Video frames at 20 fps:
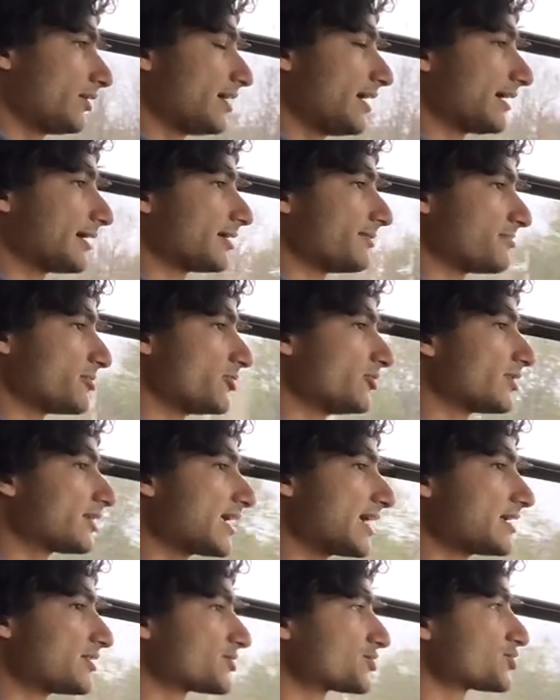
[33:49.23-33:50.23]
It
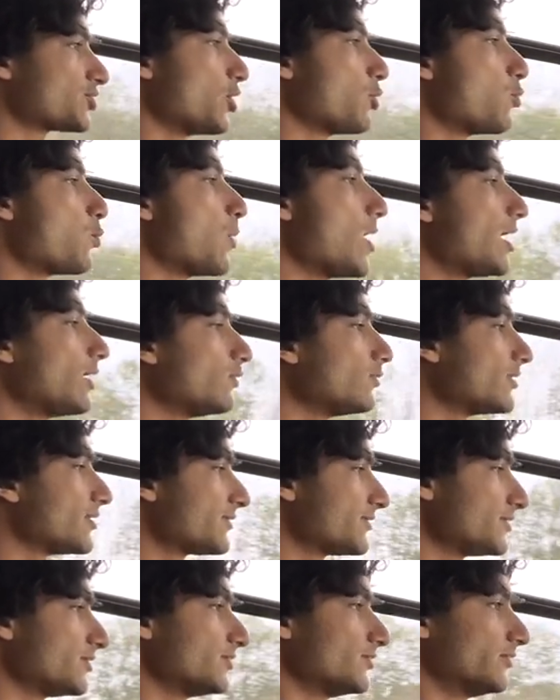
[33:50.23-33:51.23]
communicates so well
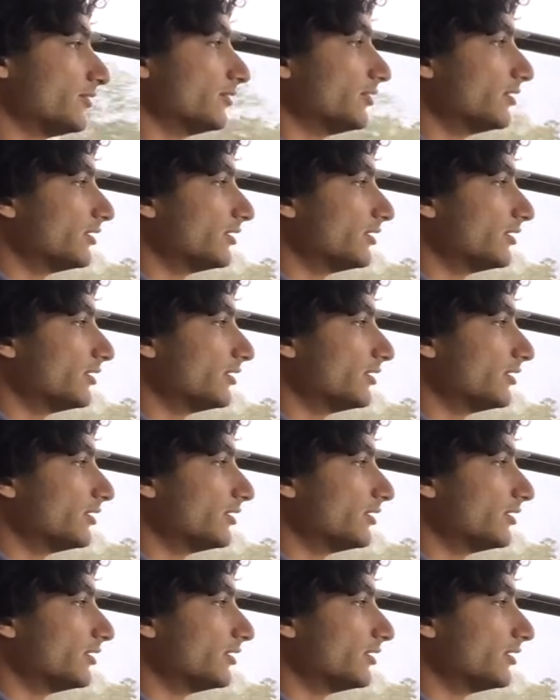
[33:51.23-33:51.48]
with you.